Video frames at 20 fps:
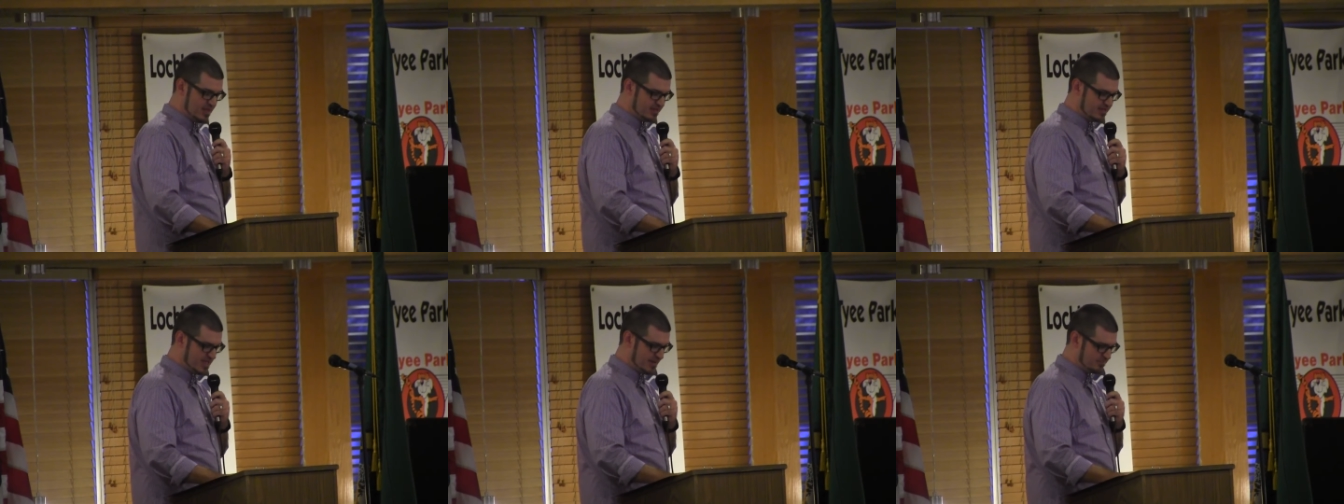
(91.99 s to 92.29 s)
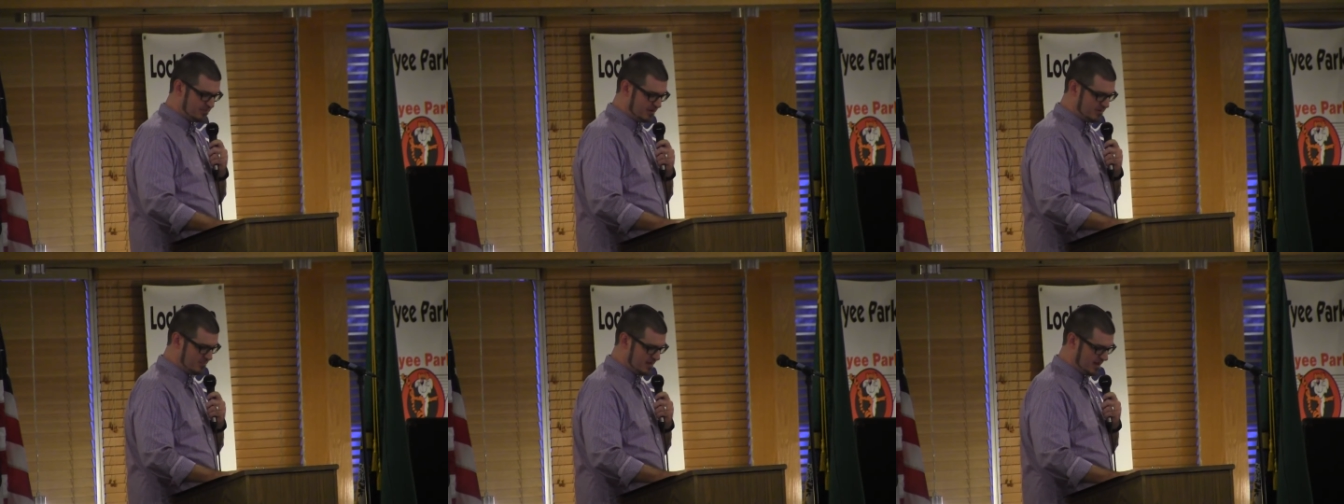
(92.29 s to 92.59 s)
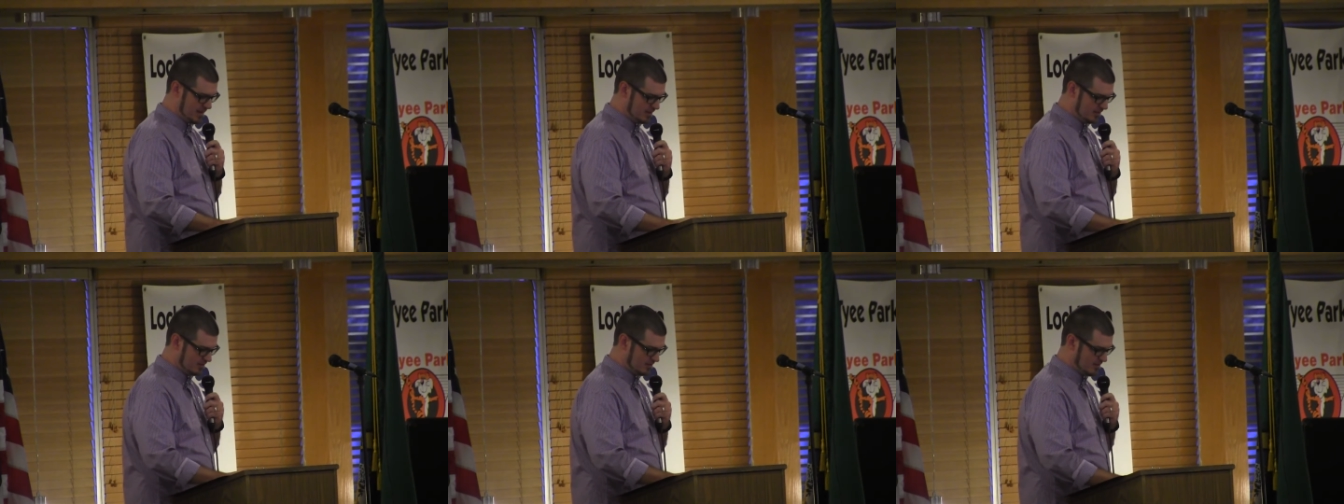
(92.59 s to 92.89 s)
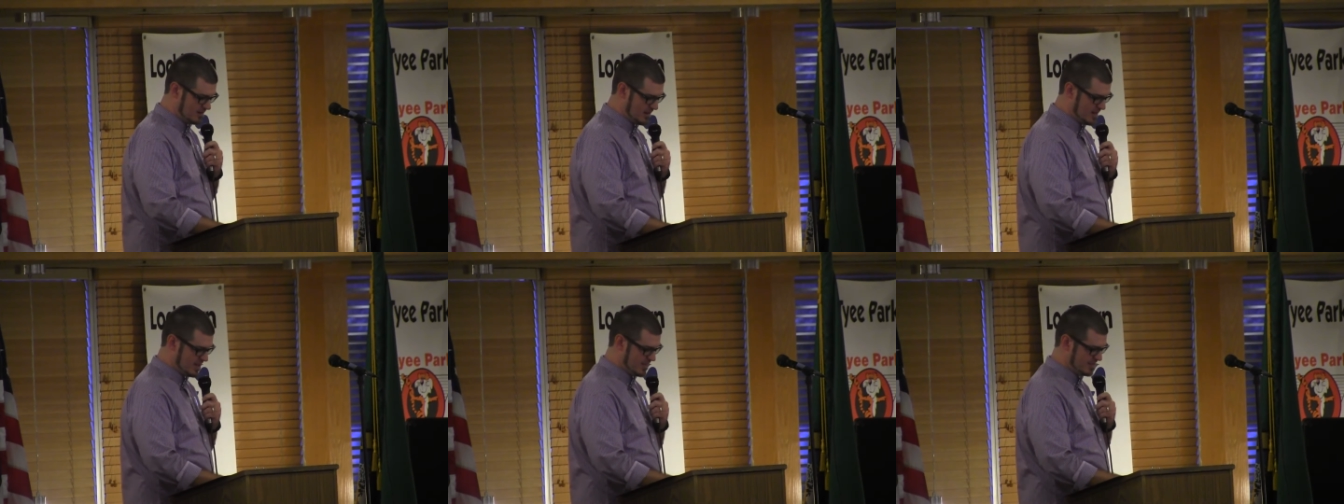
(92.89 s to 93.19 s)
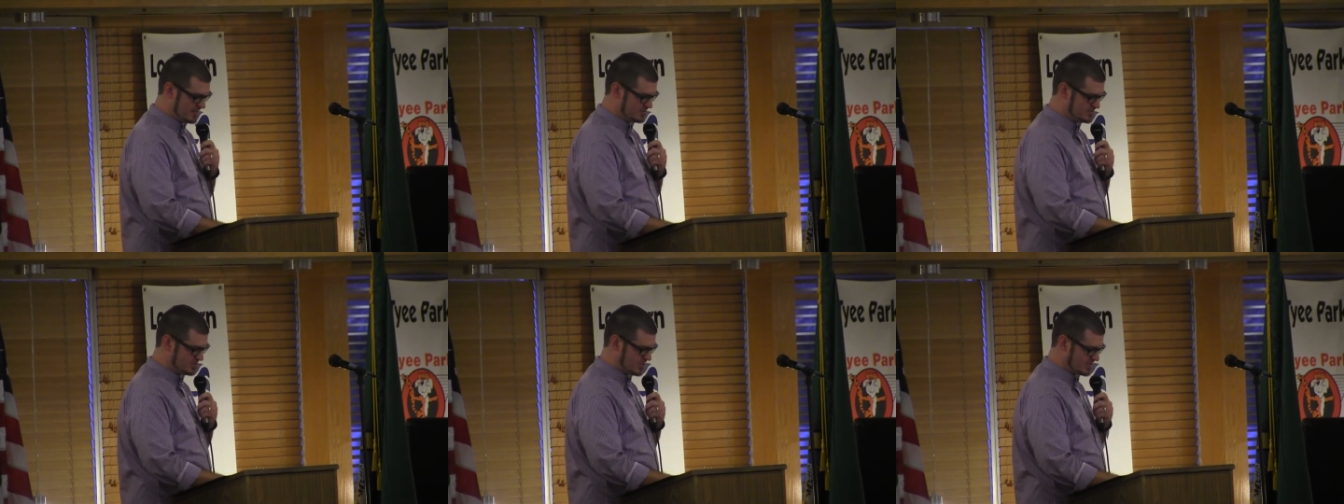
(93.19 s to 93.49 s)
Deputy Mayor
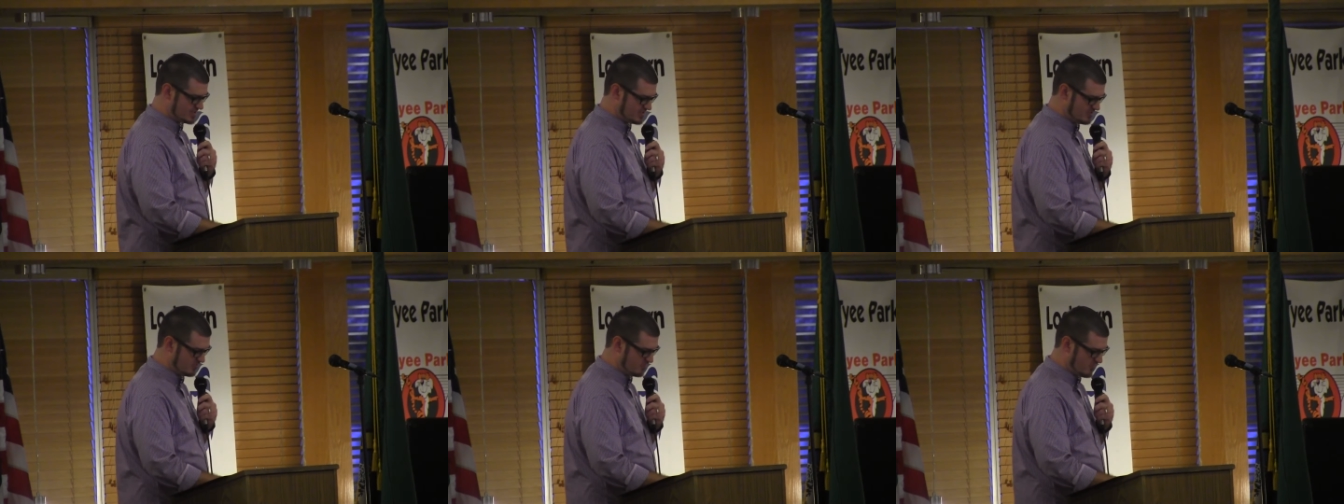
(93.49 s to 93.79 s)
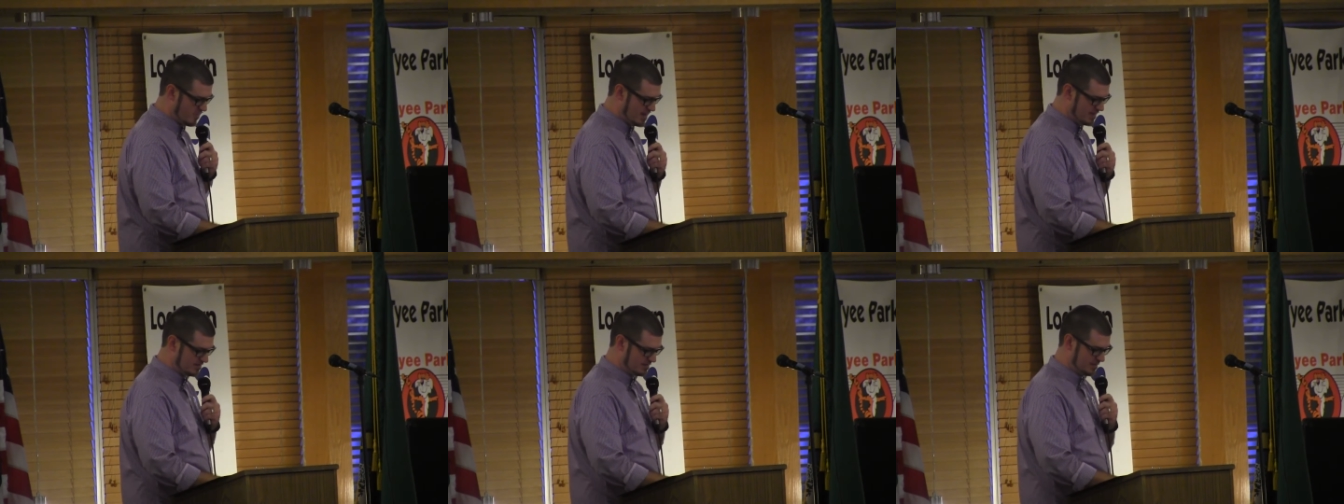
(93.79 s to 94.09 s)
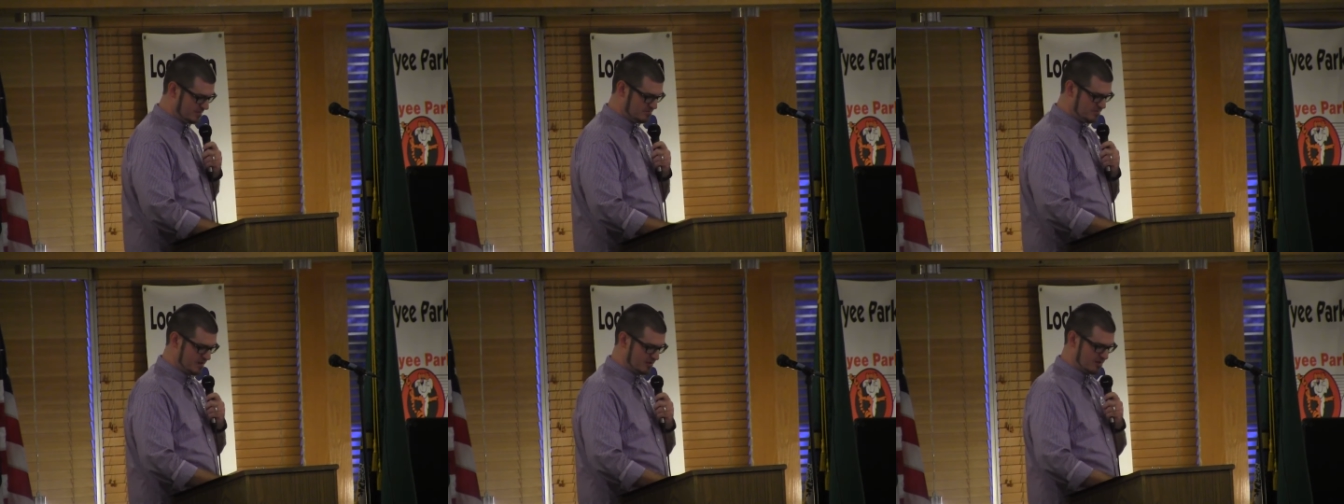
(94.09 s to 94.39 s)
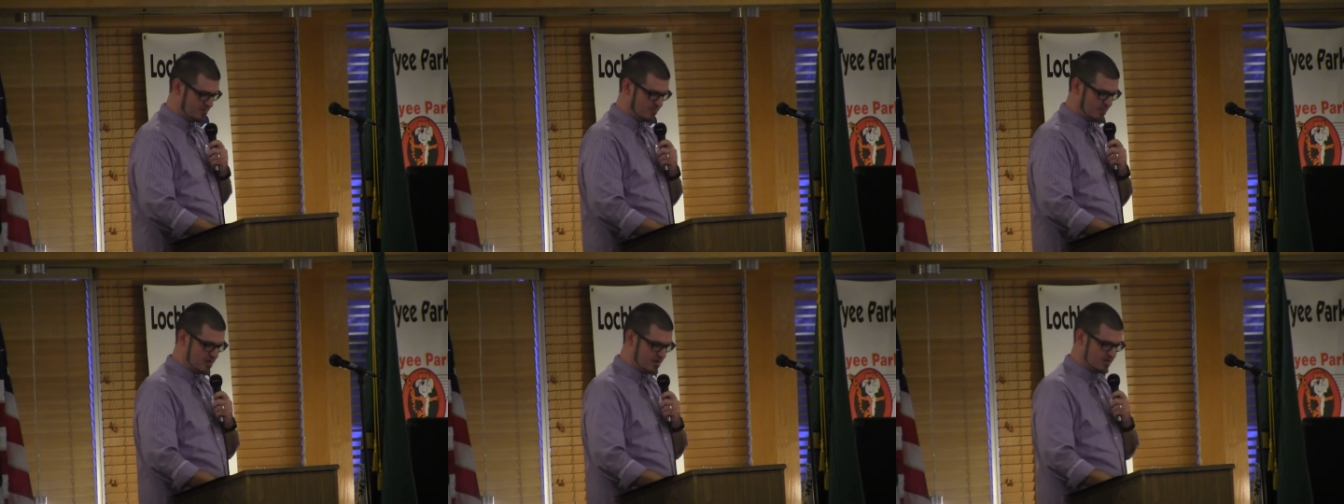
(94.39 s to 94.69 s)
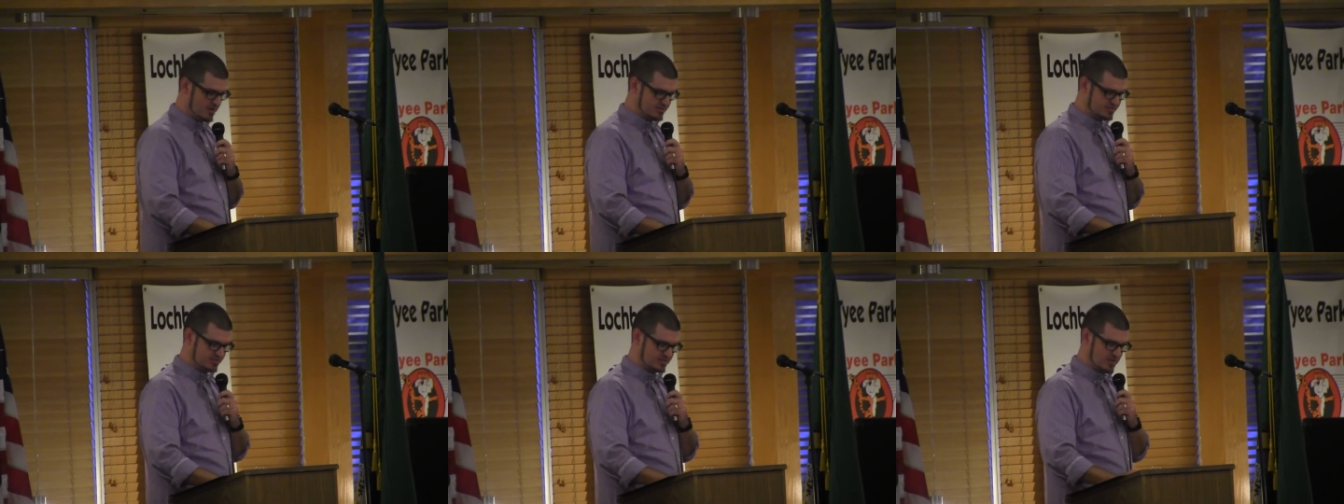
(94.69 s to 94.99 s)
uh, Jason Whalen, Mary
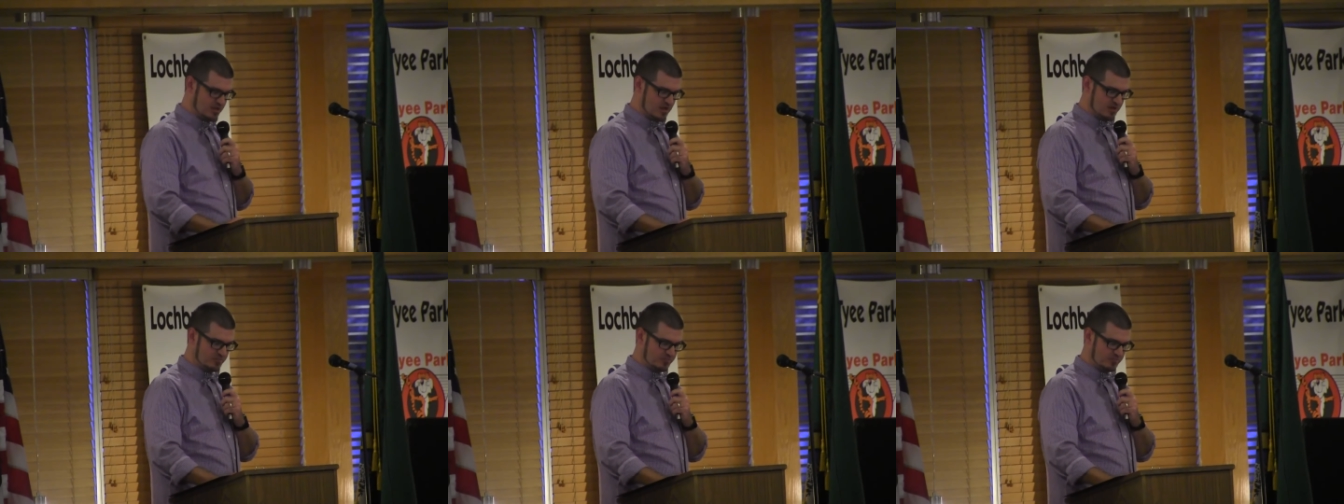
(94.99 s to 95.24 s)
Moss,